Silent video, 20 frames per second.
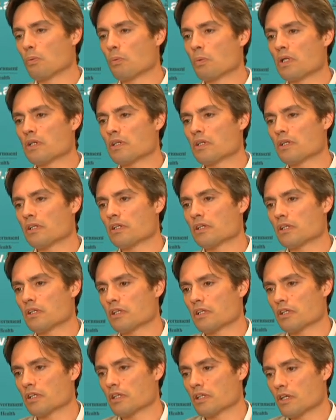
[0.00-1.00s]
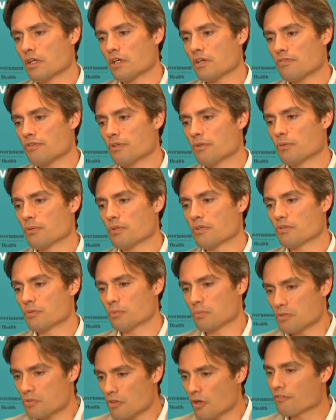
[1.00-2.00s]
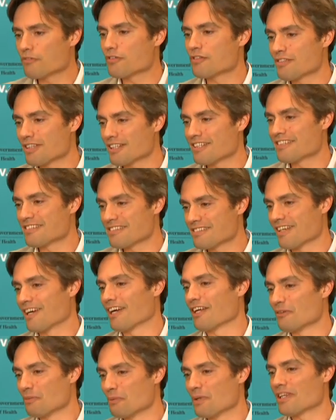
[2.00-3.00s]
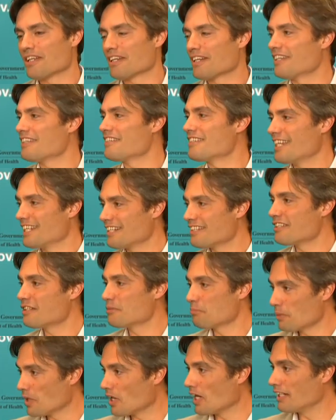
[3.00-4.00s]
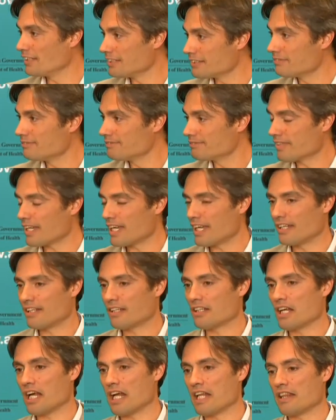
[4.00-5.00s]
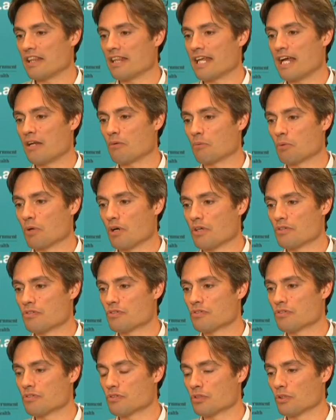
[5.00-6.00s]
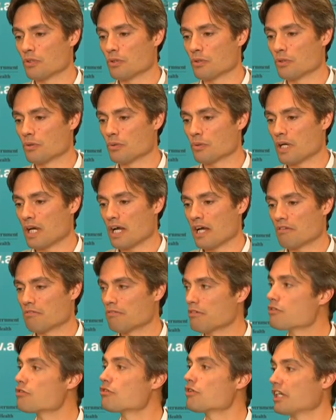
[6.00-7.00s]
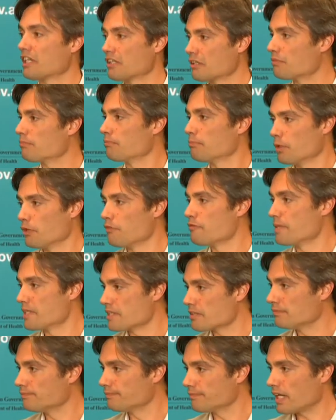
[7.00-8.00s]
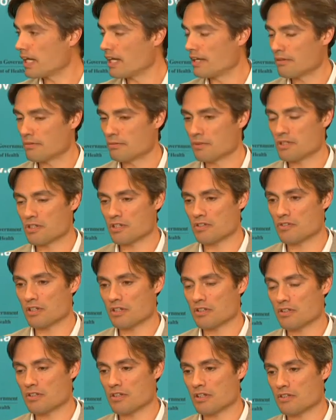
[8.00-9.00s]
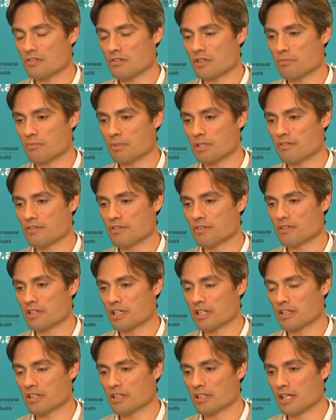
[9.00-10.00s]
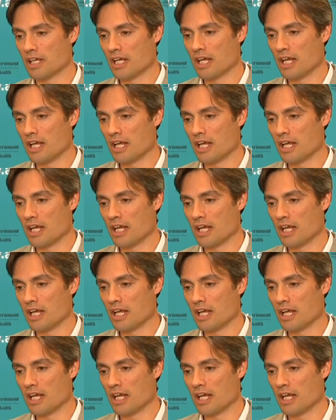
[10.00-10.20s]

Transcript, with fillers: Well, the, the, the, curfew was, was obviously designed with an intent in mind, and, and that was to uh, restrict movement, uh, which, as I, I, said previously in,